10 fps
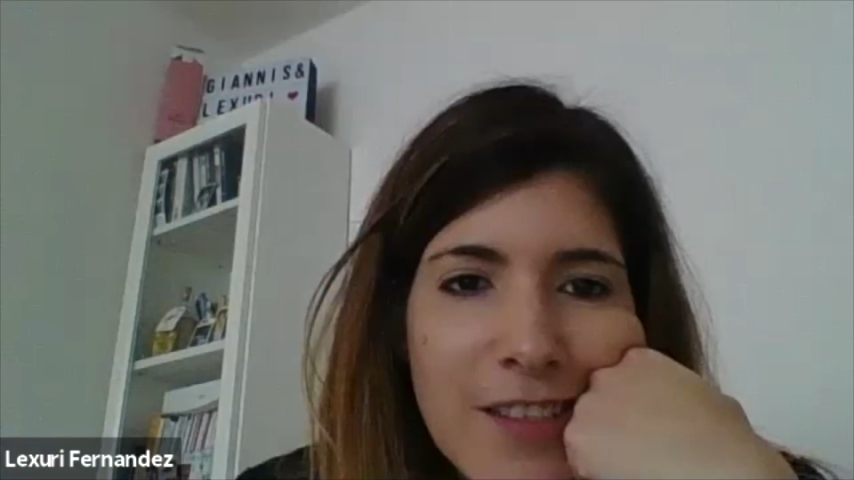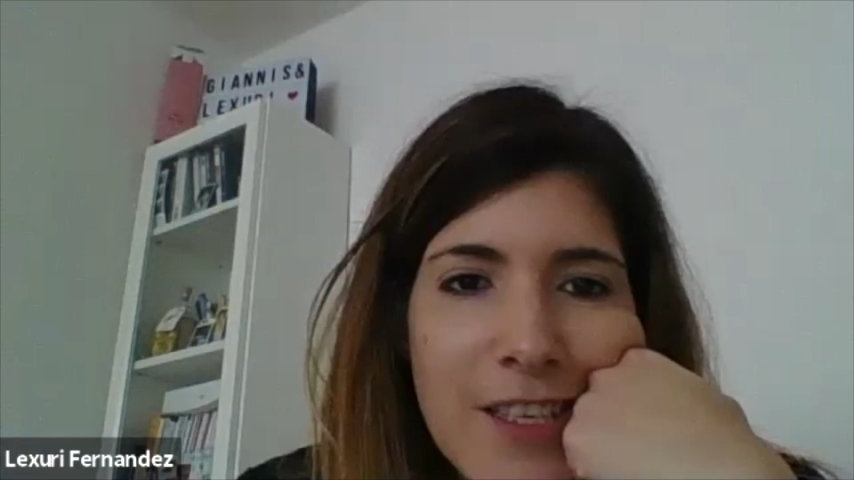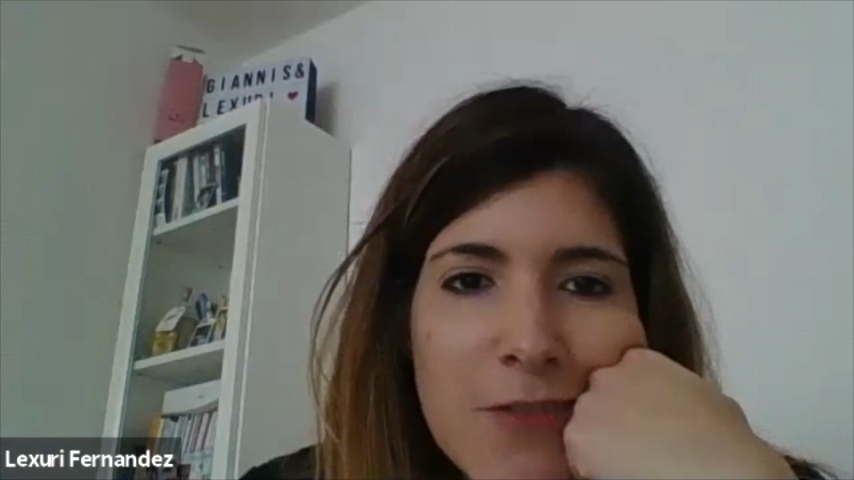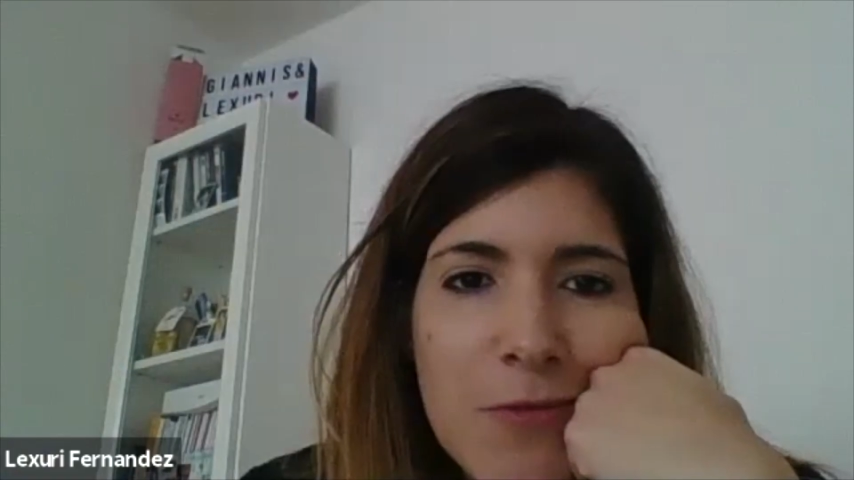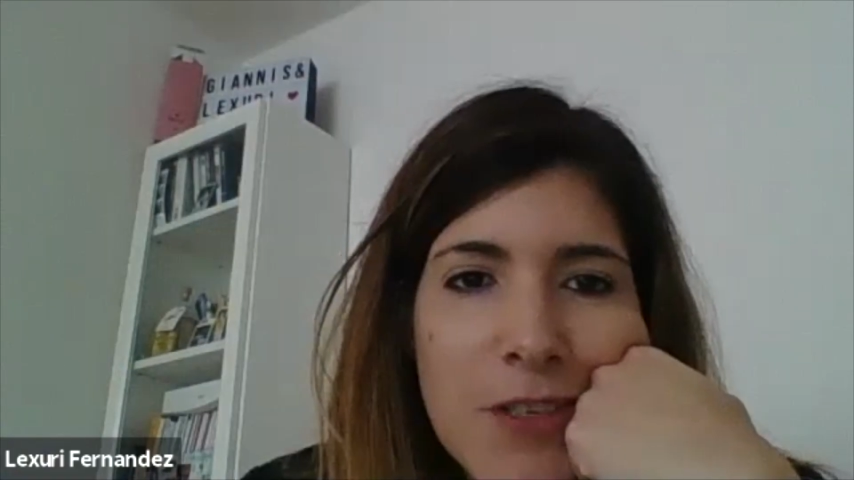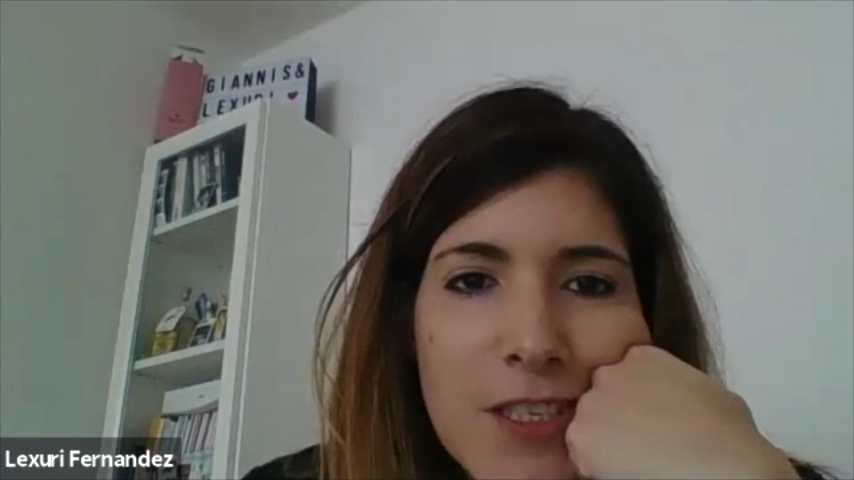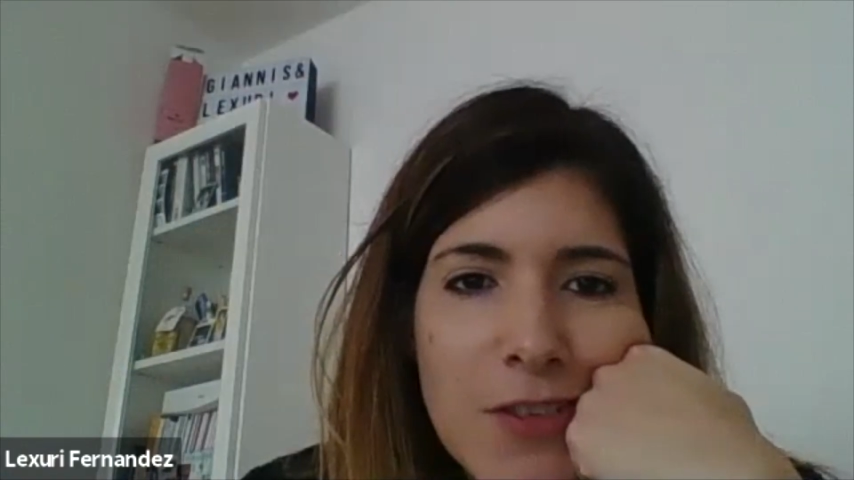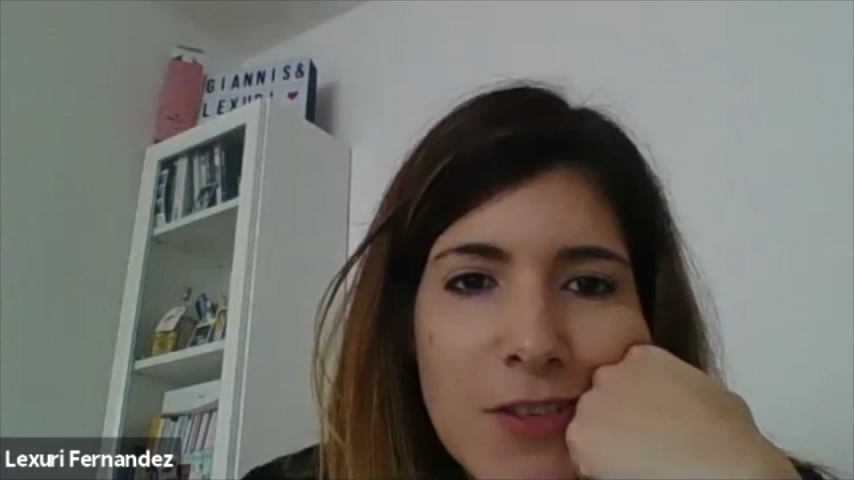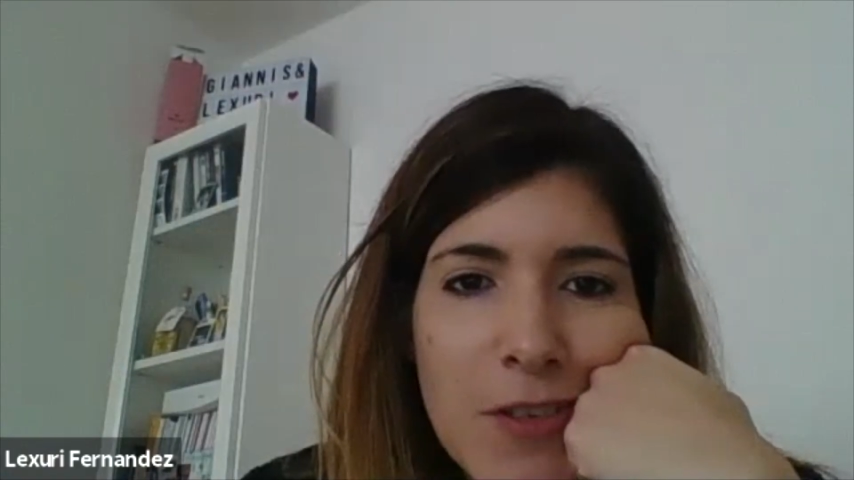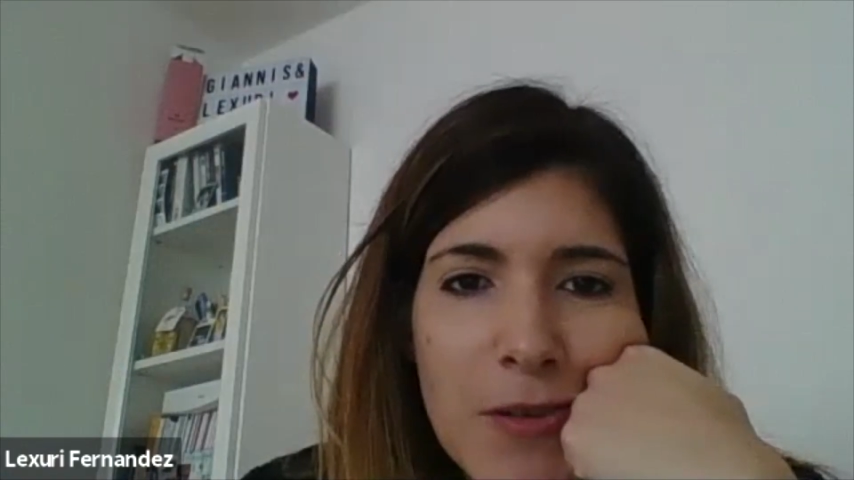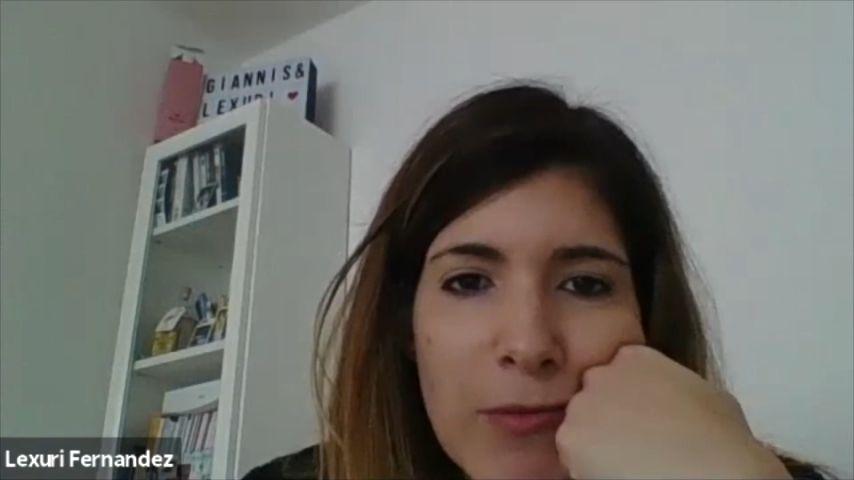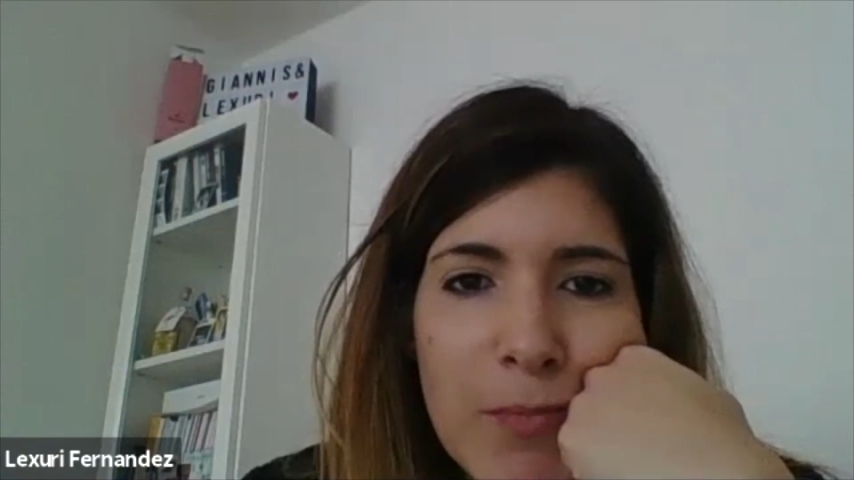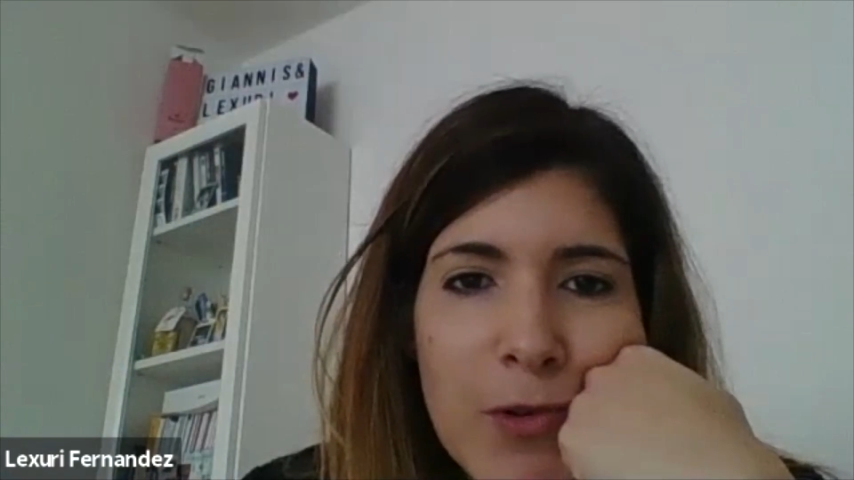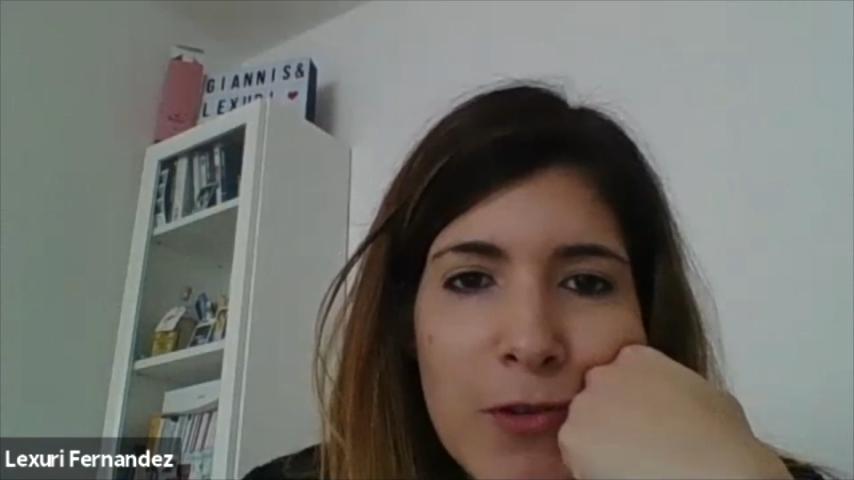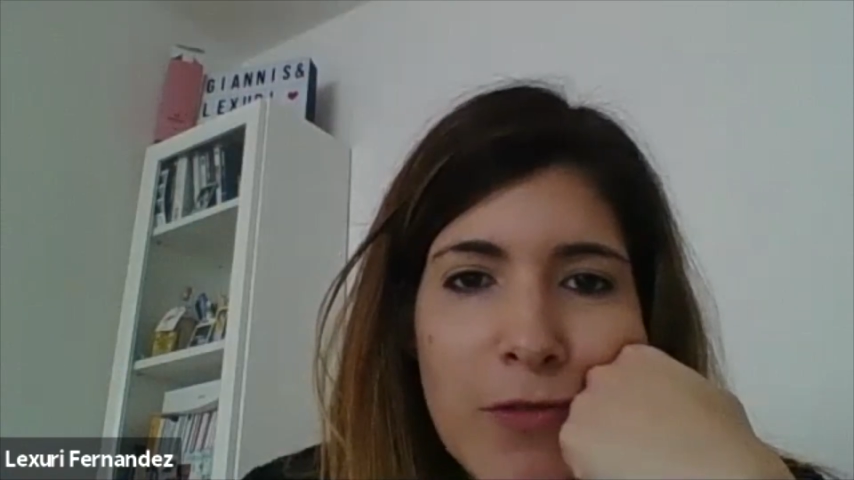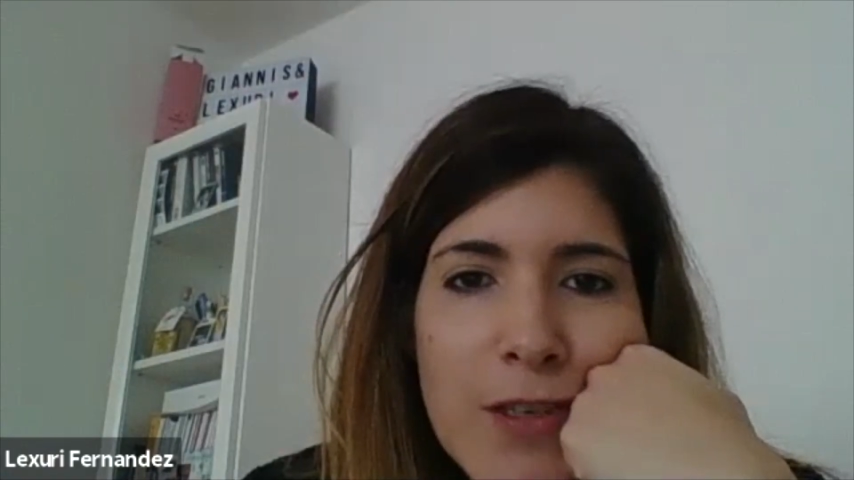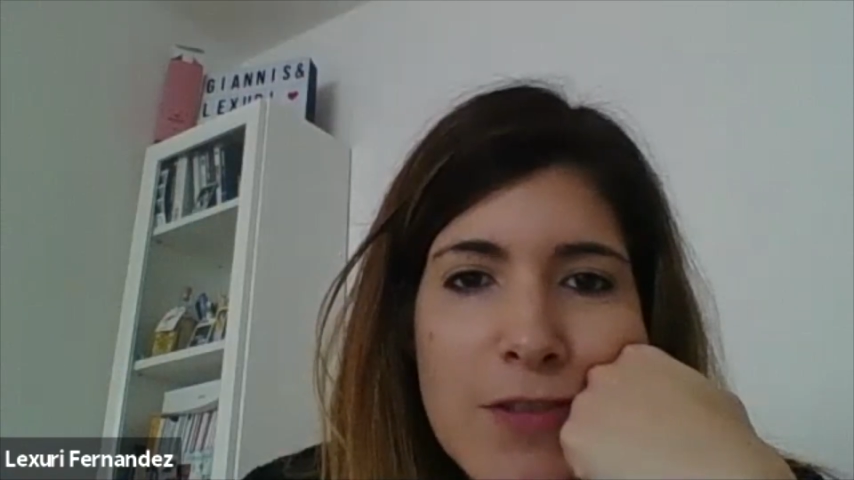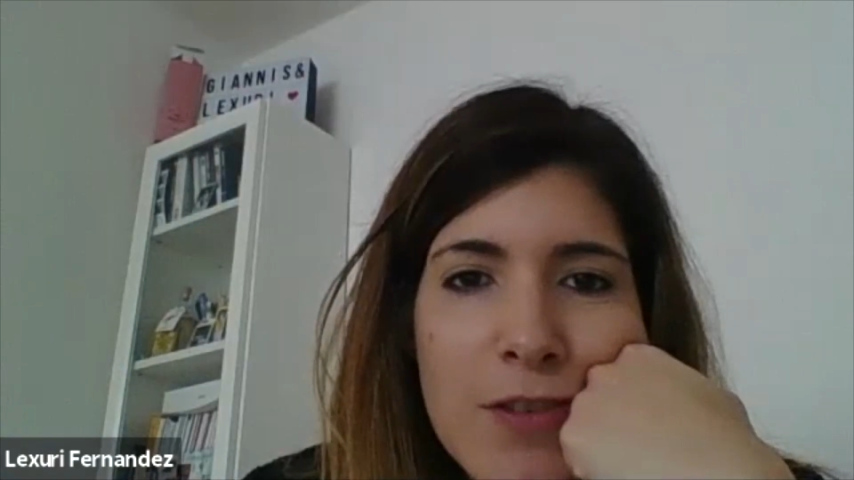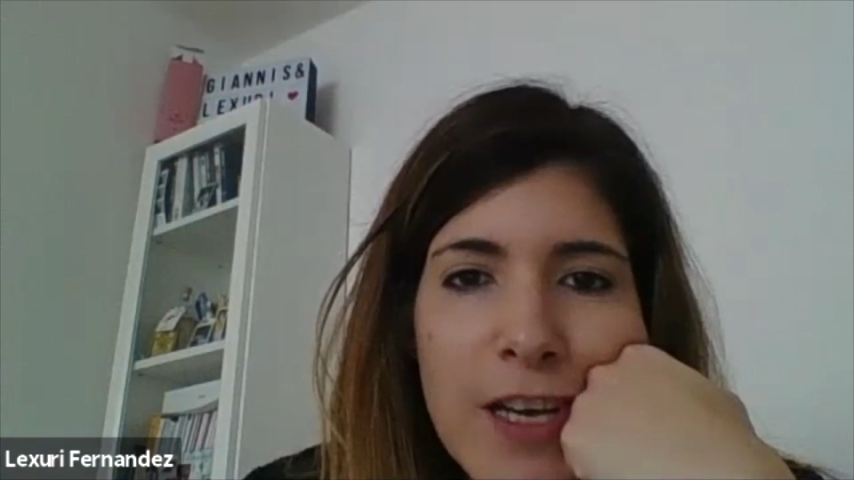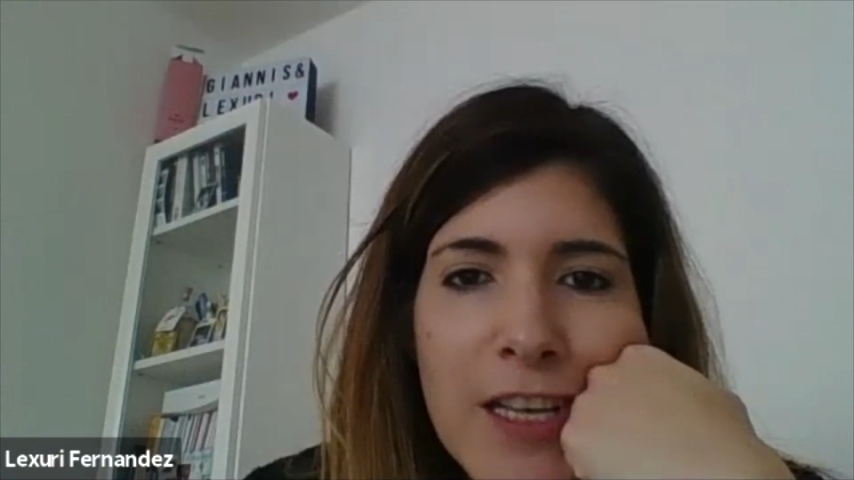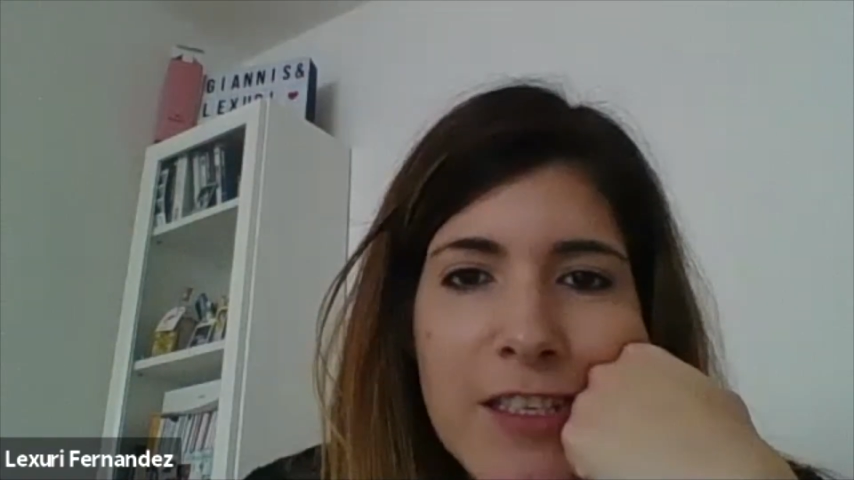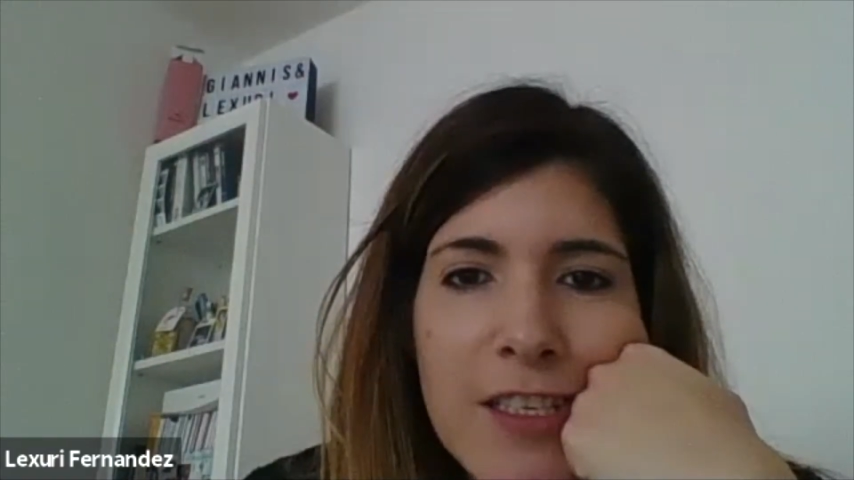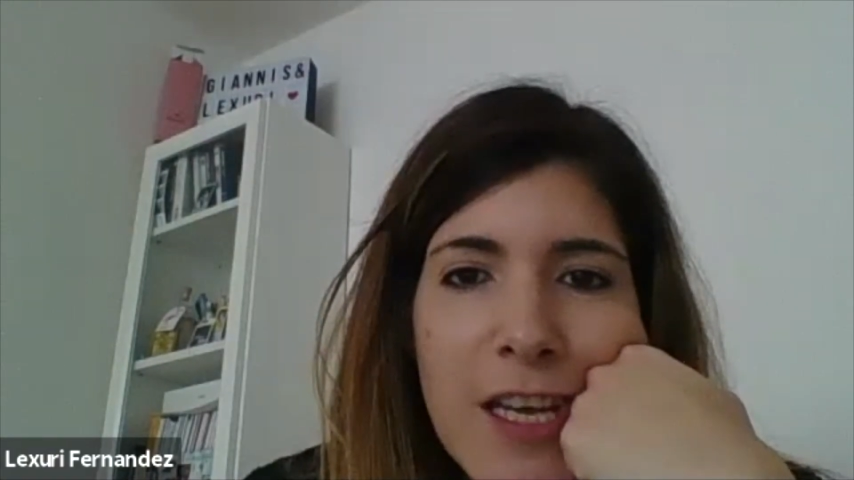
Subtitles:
just wanted to know if the professor had